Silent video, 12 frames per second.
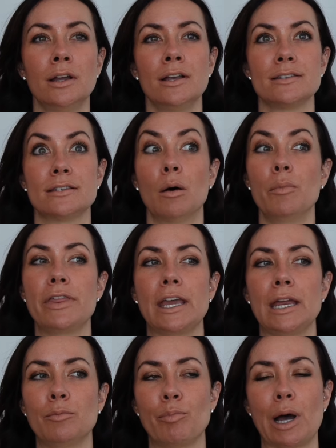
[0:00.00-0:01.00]

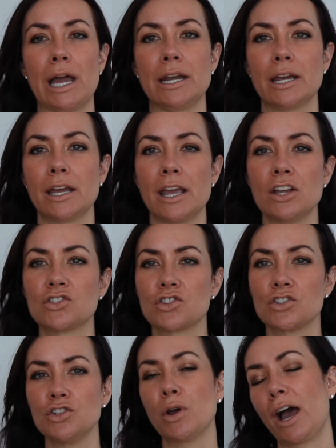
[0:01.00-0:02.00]
something, but it's
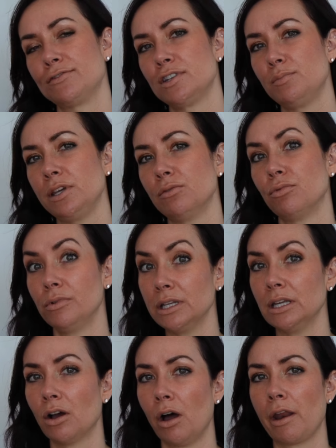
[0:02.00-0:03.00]
just you have to be
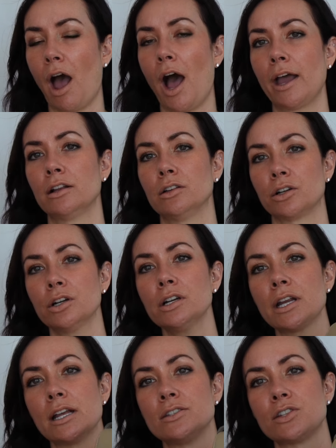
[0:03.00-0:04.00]
really on high
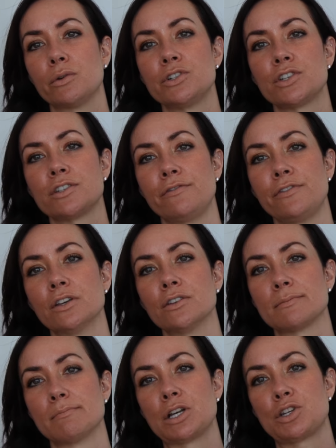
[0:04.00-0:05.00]
alert. And so it just
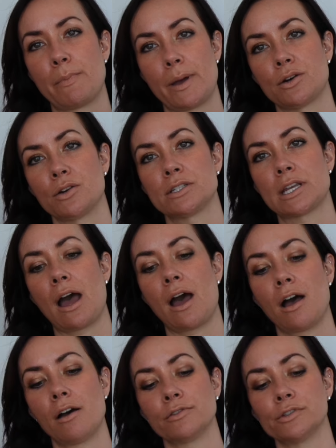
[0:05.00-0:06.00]
feels much better to
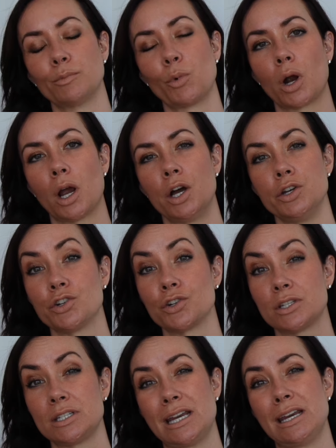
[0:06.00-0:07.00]
have a more
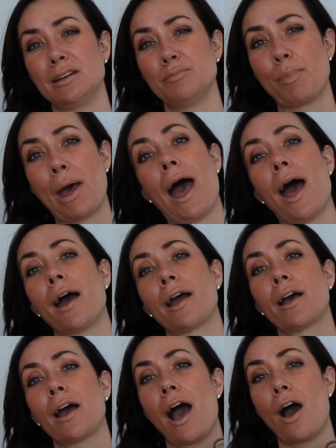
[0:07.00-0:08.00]
understated
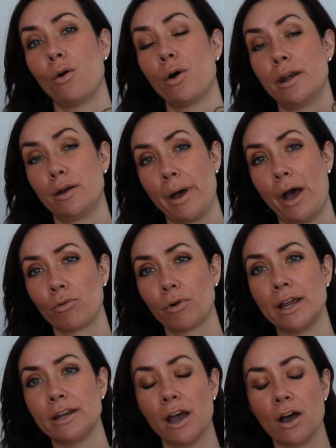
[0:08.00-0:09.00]
bag out and about
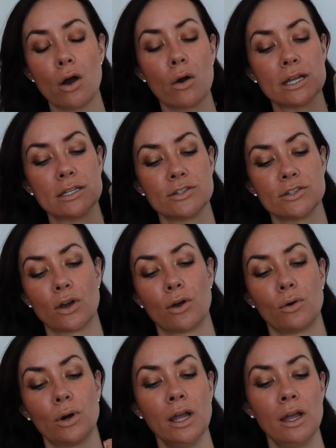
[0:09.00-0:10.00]
right now. And so